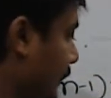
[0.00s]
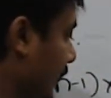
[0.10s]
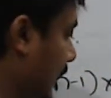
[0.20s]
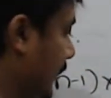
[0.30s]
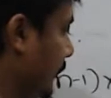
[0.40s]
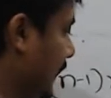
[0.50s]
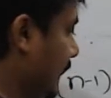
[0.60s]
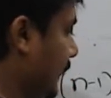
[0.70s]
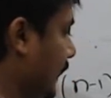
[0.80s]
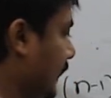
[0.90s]
5
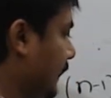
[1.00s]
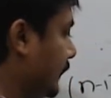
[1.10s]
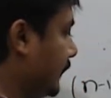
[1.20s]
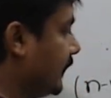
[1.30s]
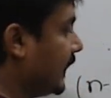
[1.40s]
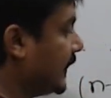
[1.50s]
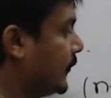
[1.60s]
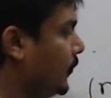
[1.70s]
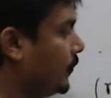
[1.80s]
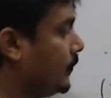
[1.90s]
ones are
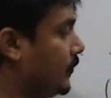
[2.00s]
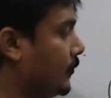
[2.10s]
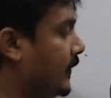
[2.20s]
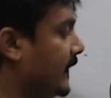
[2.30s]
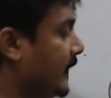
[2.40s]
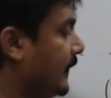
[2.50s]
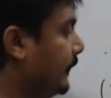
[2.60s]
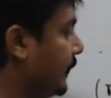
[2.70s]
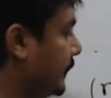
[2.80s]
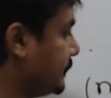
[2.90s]
5. 2 is left.